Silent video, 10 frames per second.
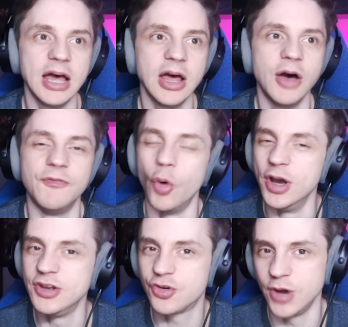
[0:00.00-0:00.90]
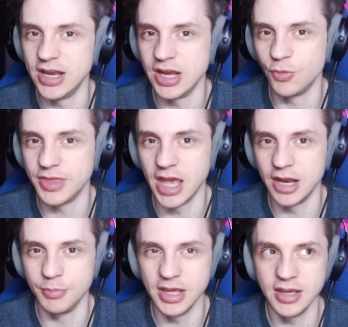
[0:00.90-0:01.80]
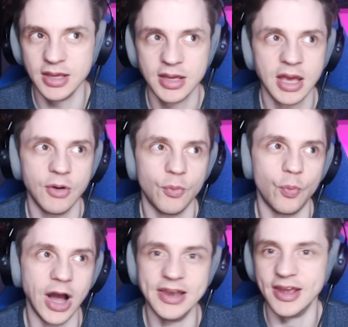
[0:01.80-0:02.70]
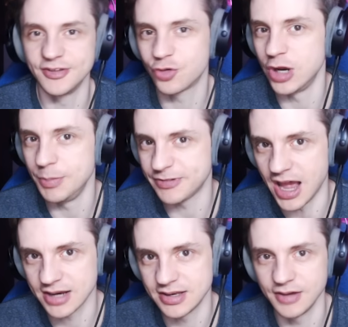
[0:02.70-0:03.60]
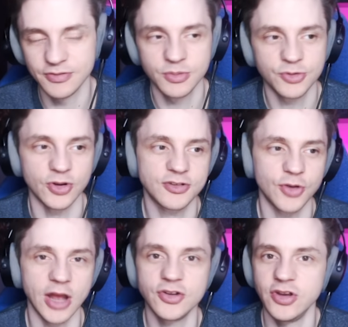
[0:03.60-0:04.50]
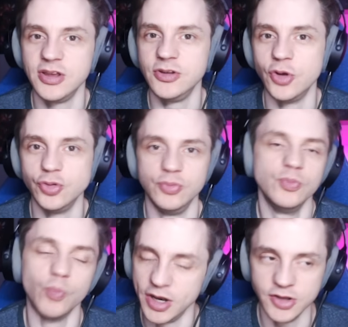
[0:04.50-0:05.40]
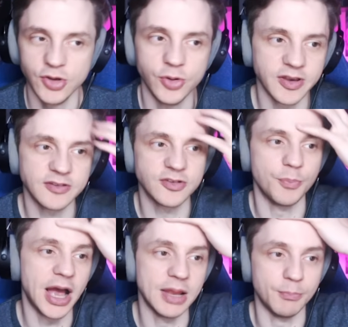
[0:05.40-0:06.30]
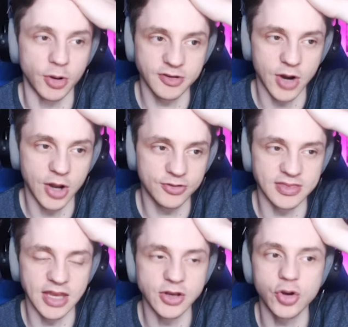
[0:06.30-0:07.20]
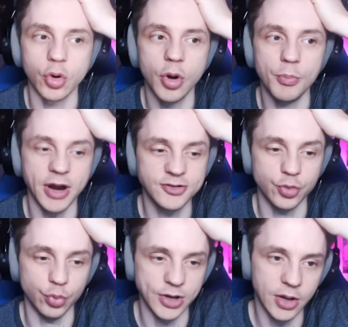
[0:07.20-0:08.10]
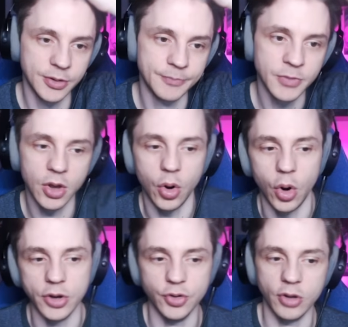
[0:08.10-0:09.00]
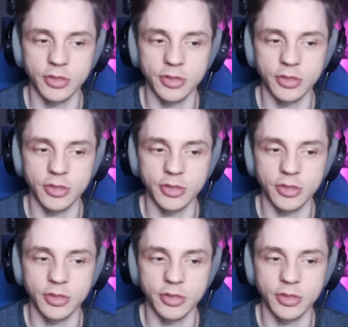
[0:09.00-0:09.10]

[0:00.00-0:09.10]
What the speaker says: avoid trading with the enemy while there's creeps active. So the strategy you want to use is you buy monster rounds and then you go compress cooldown on your